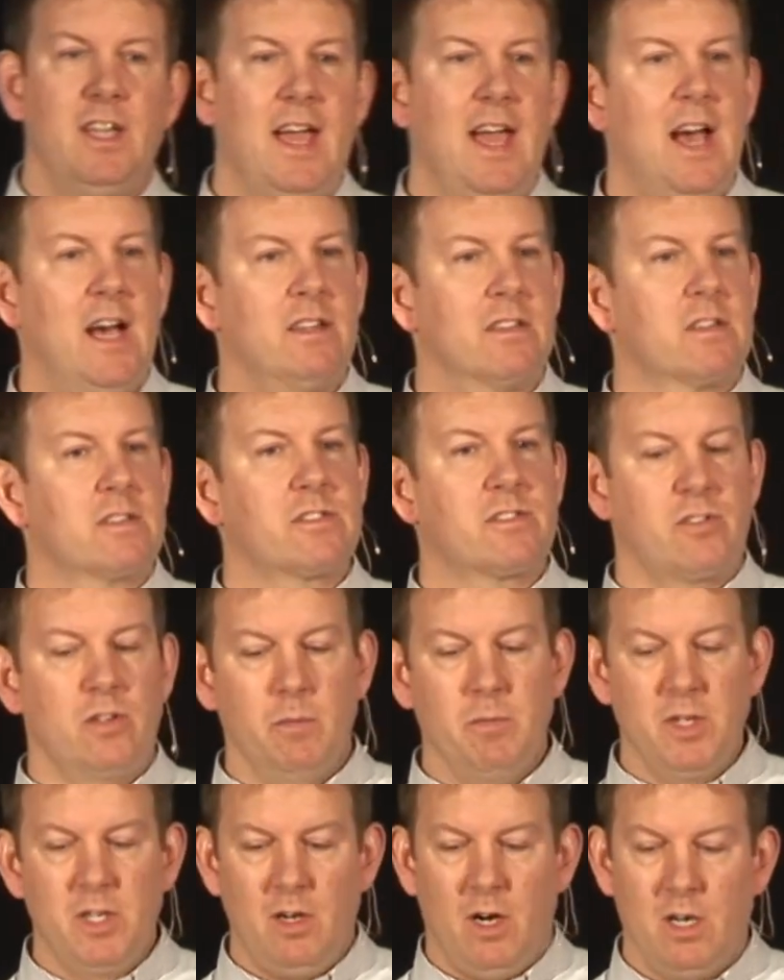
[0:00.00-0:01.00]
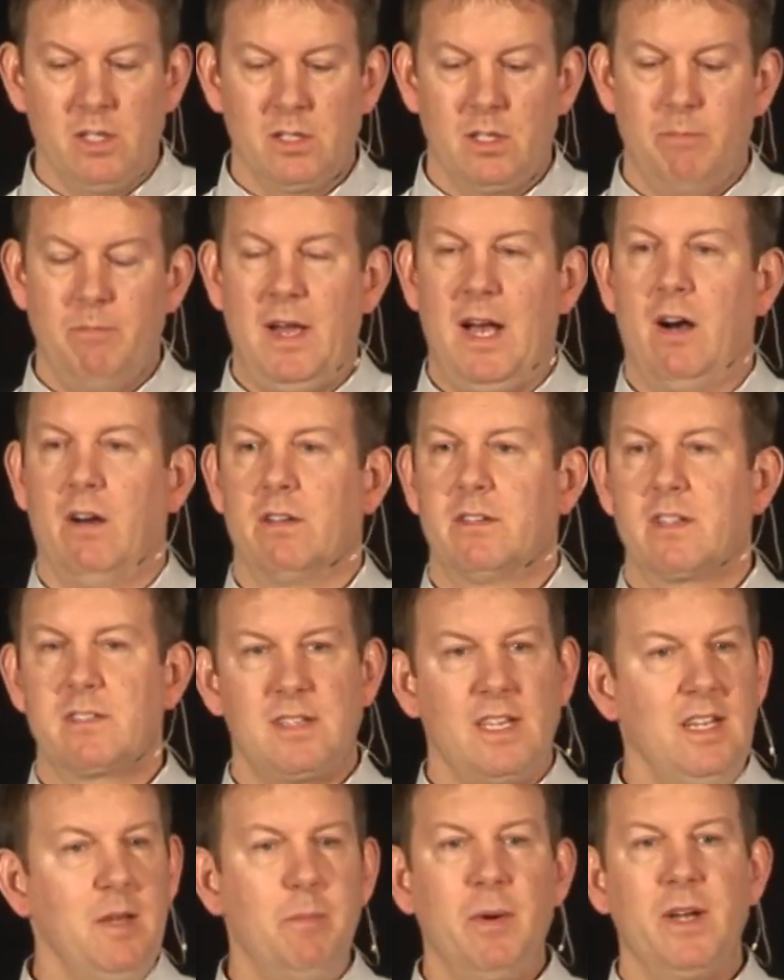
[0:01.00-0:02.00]
at the Sermon on the Mount. Does
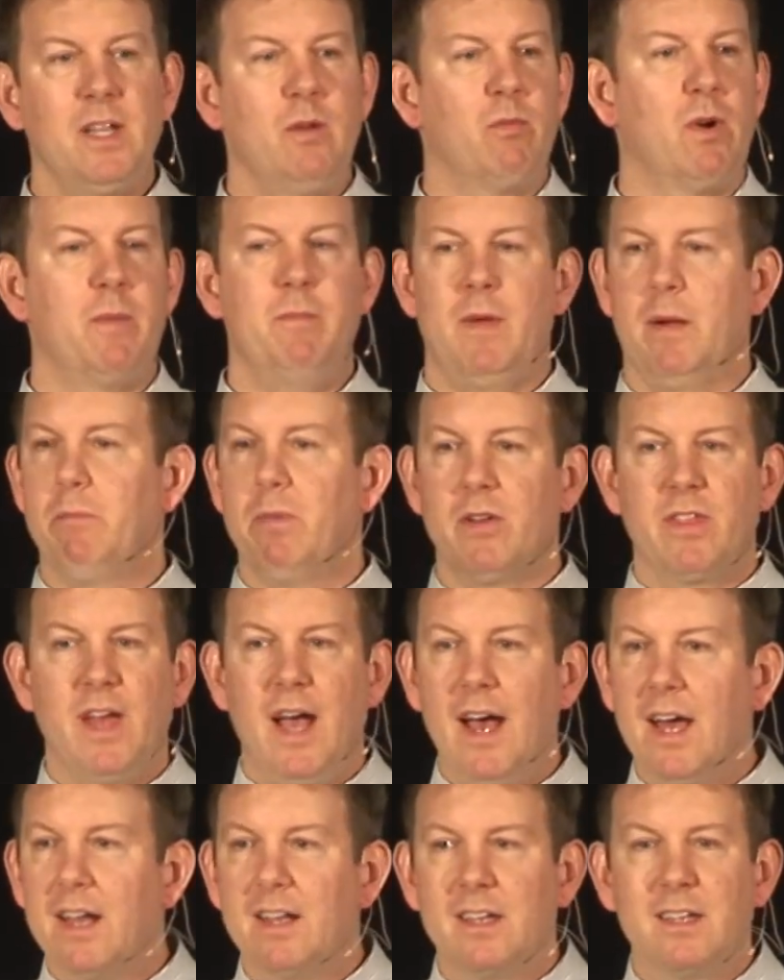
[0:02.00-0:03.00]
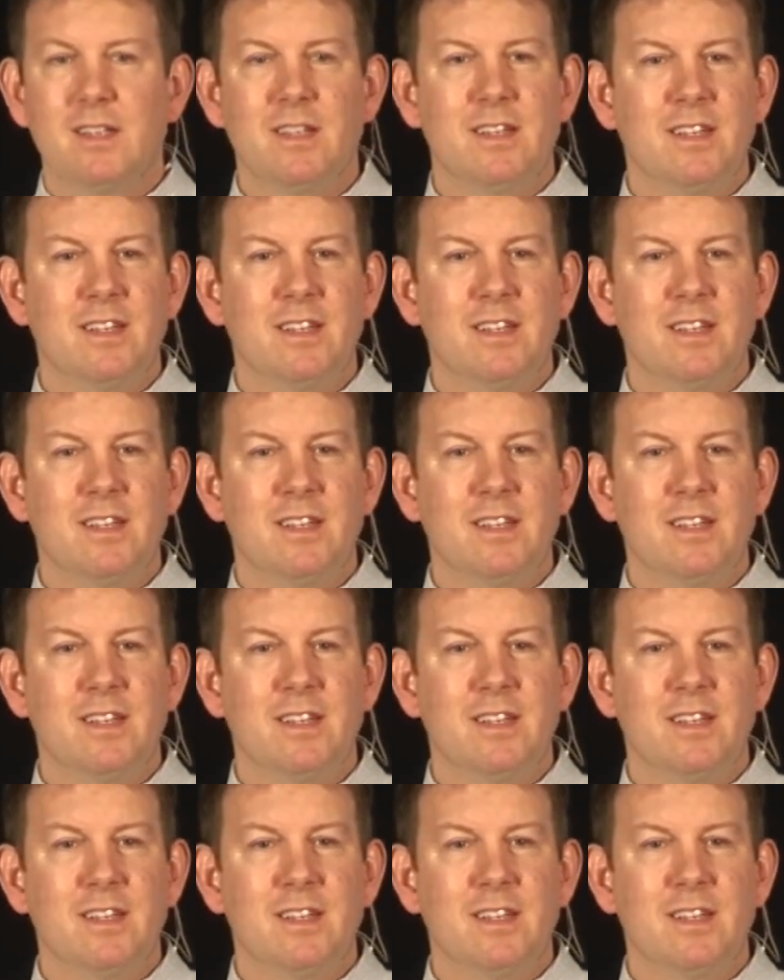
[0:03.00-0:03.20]
anybody remember that?